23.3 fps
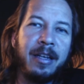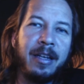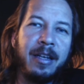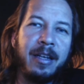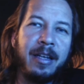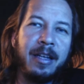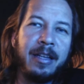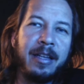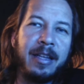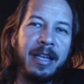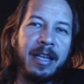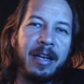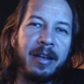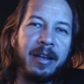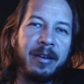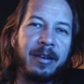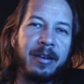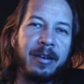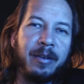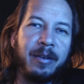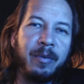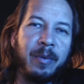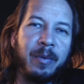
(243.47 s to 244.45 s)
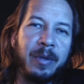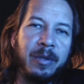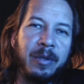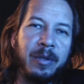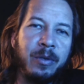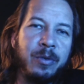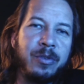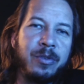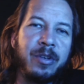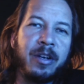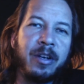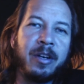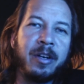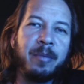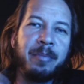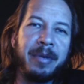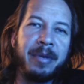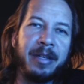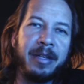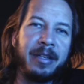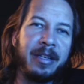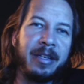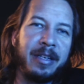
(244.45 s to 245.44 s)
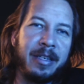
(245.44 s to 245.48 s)
that we lose our
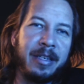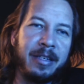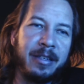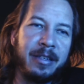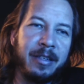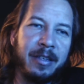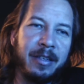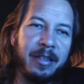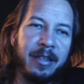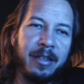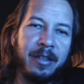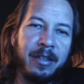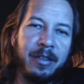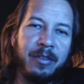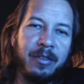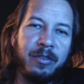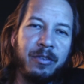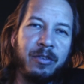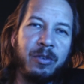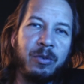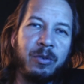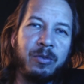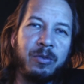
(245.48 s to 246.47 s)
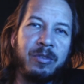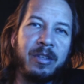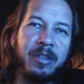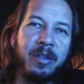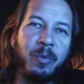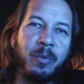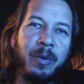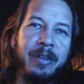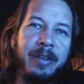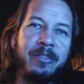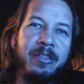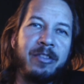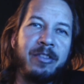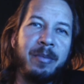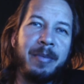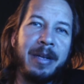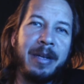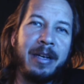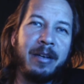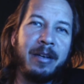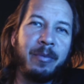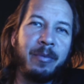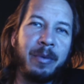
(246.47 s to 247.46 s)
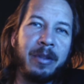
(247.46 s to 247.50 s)
ability to see the wisdom in
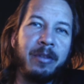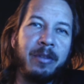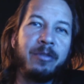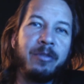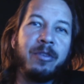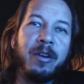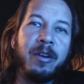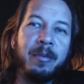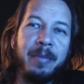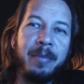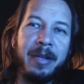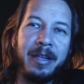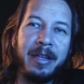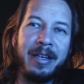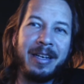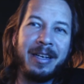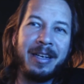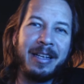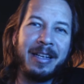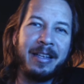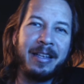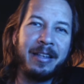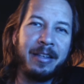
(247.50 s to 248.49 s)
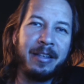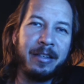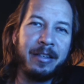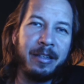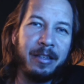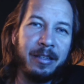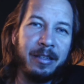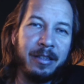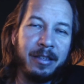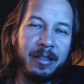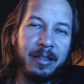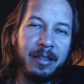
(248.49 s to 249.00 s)
it. We lose our ability to heal.